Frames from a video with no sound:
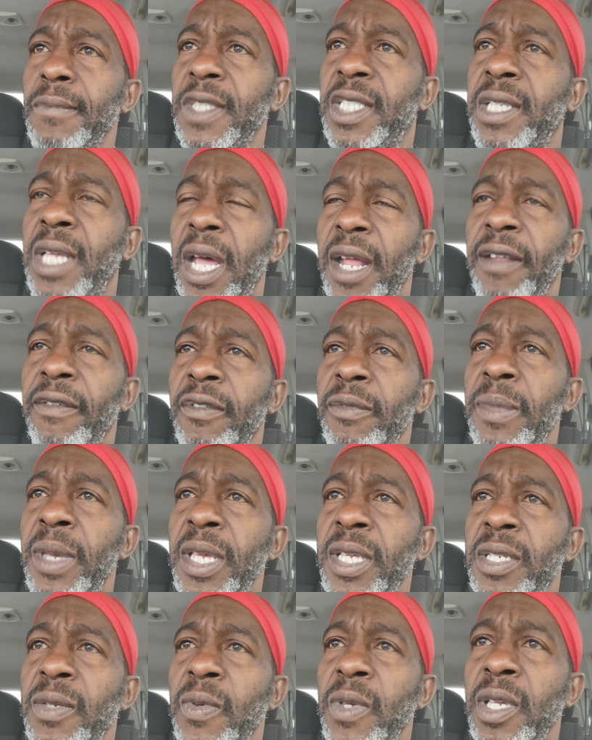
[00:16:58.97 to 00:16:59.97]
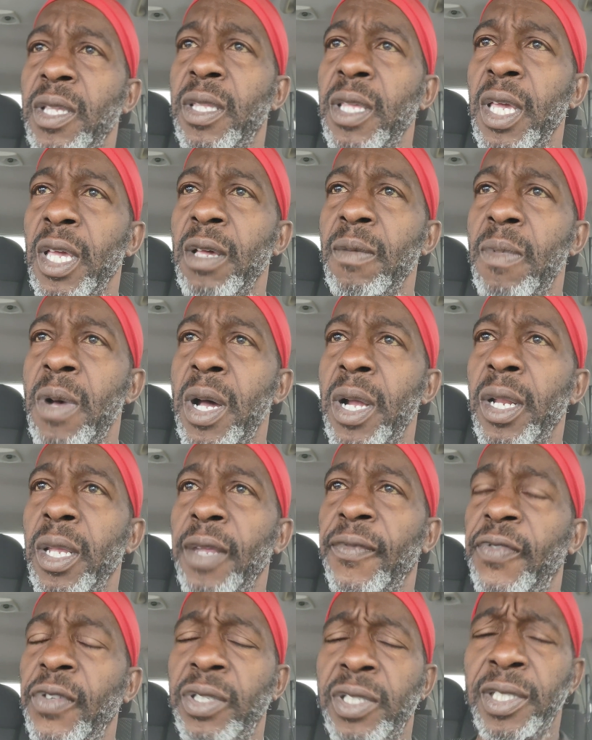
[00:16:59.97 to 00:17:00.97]
it's kind of amazing when you think about
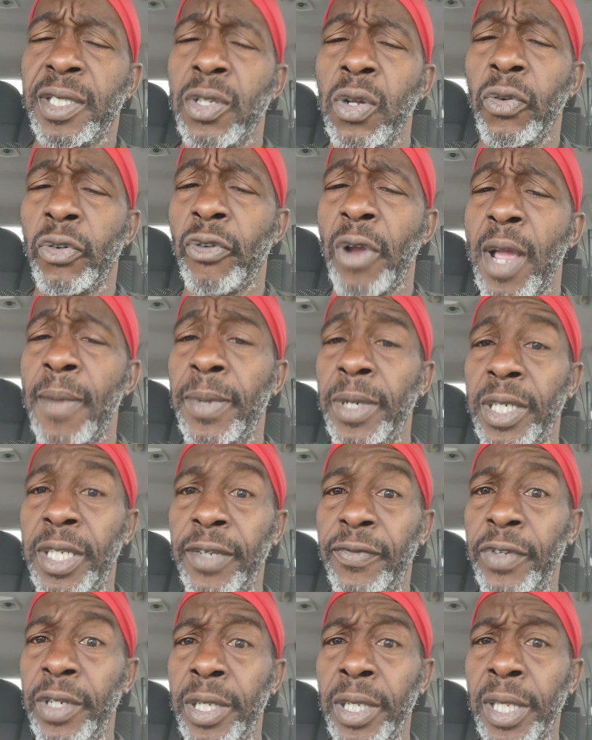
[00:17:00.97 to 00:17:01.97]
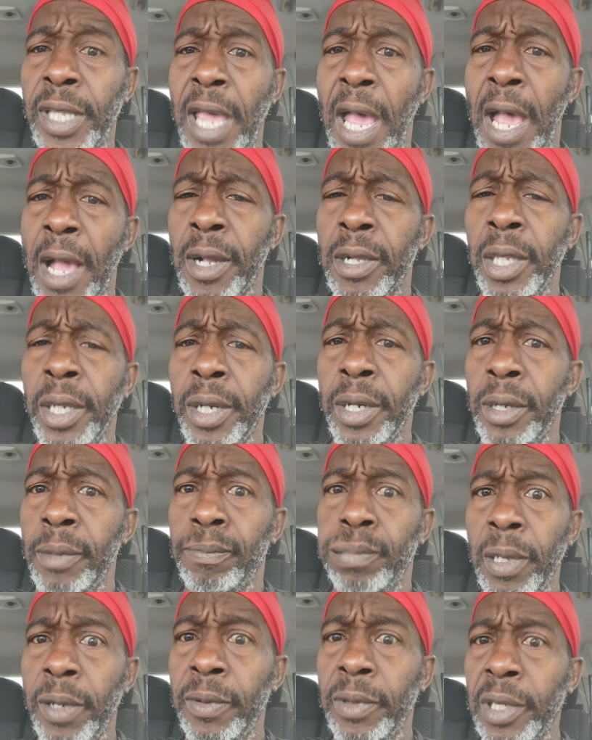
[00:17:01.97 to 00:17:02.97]
it. If you just go grab a dividend calculator
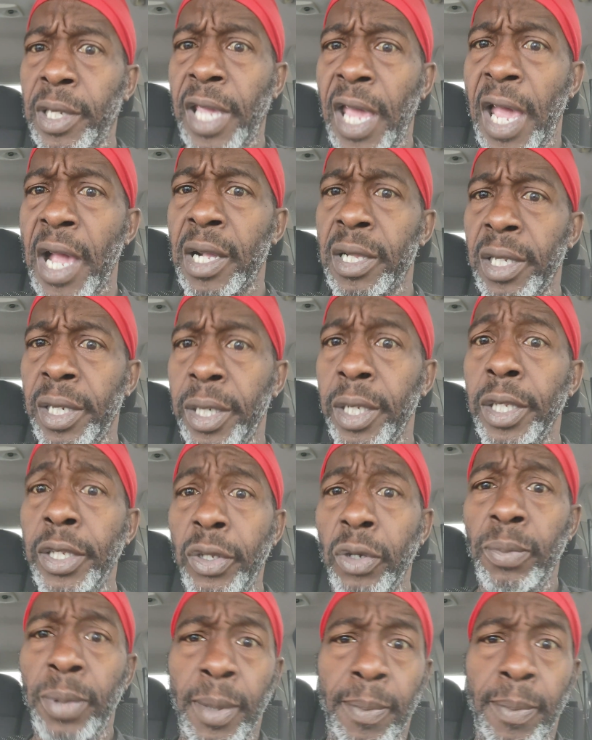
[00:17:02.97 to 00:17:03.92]
and play with the calculator, you'll